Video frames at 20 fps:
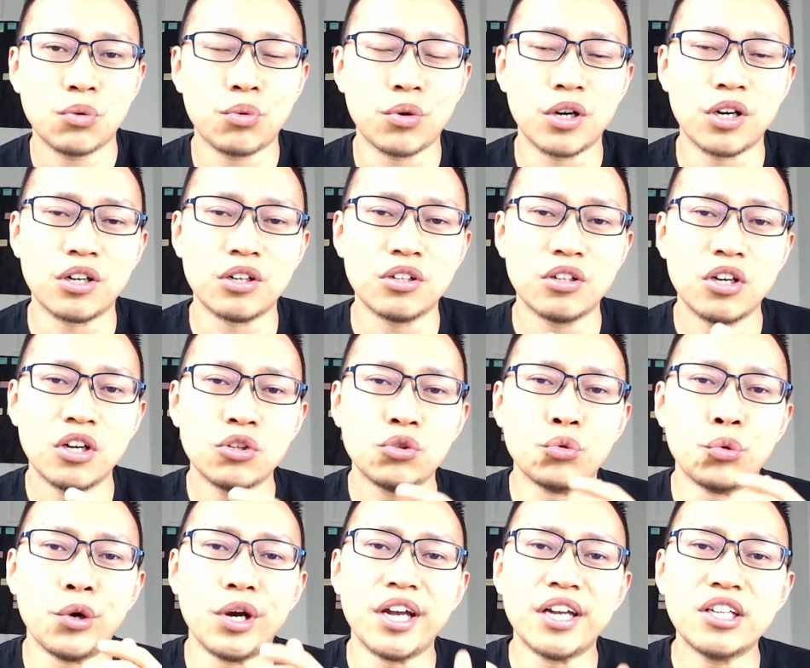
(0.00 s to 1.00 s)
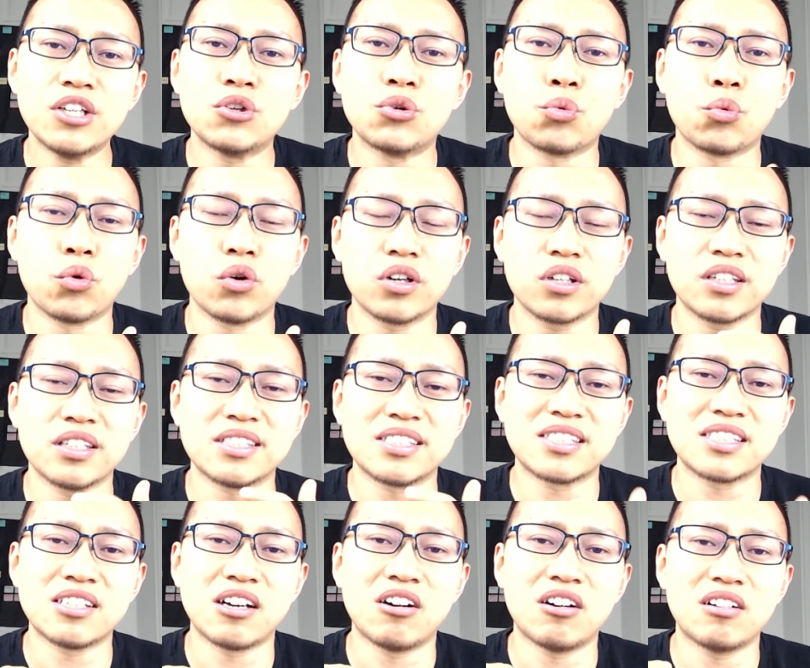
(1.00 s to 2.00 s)
where your inner work
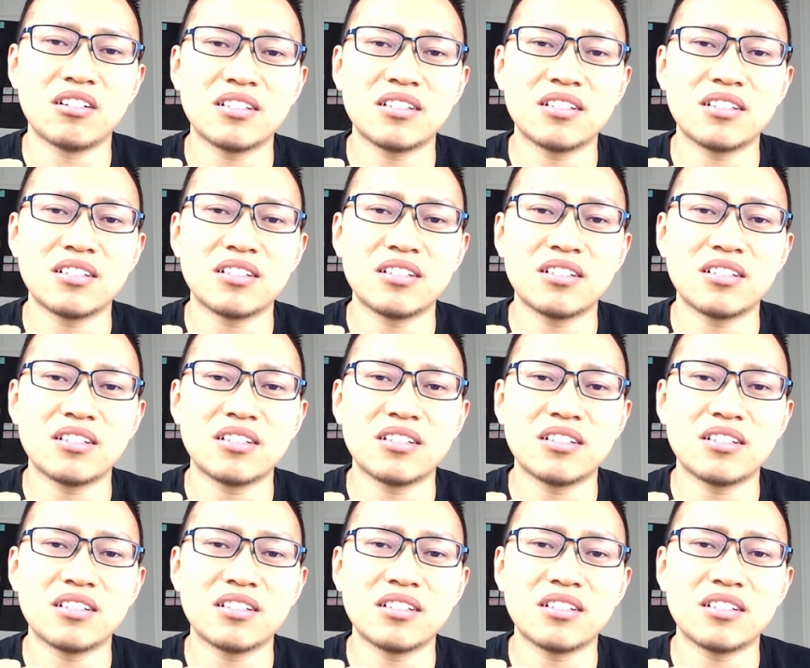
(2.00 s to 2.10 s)
is